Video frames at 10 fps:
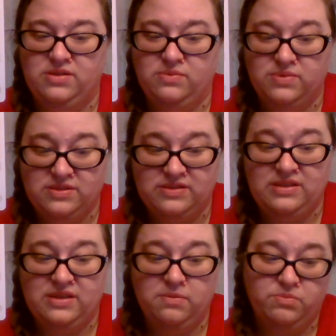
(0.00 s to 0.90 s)
you will
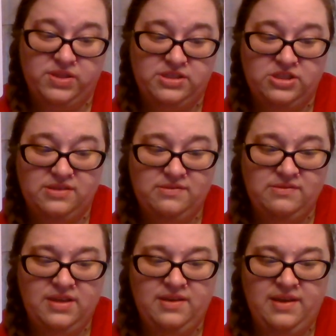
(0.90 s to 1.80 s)
see
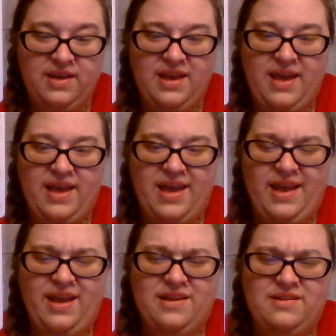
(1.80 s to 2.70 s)
completion,
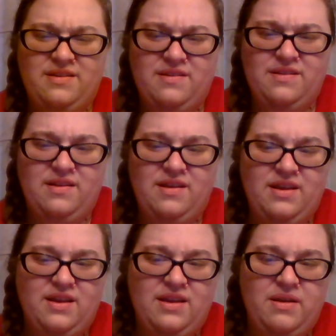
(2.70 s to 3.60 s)
and
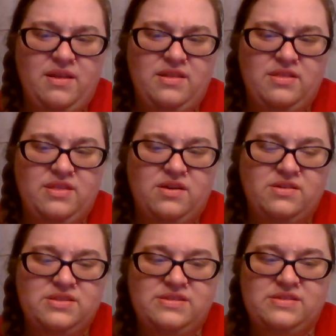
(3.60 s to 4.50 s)

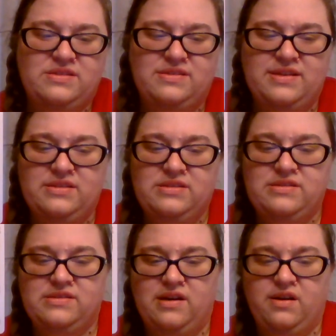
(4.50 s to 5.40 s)
there is a
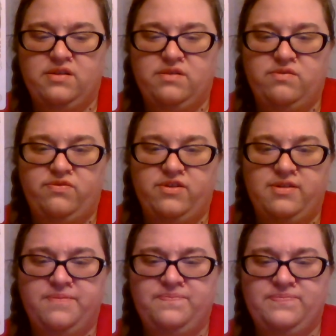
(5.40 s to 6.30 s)
sense of
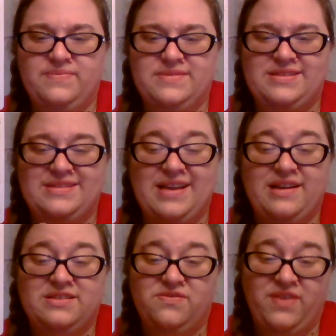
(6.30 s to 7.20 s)

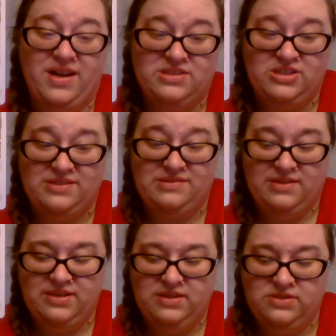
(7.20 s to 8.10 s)
satisfaction
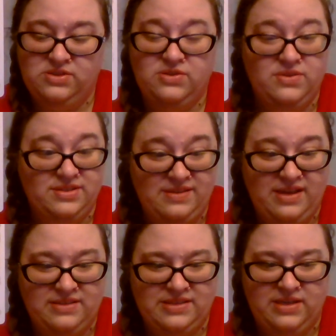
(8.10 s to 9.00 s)
to this
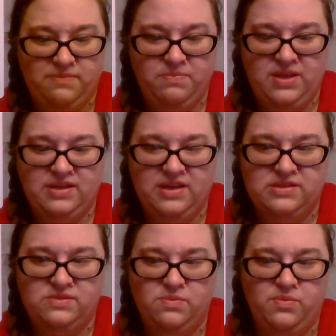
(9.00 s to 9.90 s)
ending
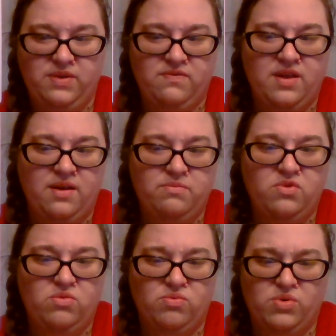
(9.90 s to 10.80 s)
because we've come
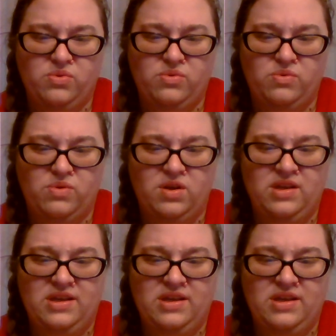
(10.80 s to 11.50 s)
through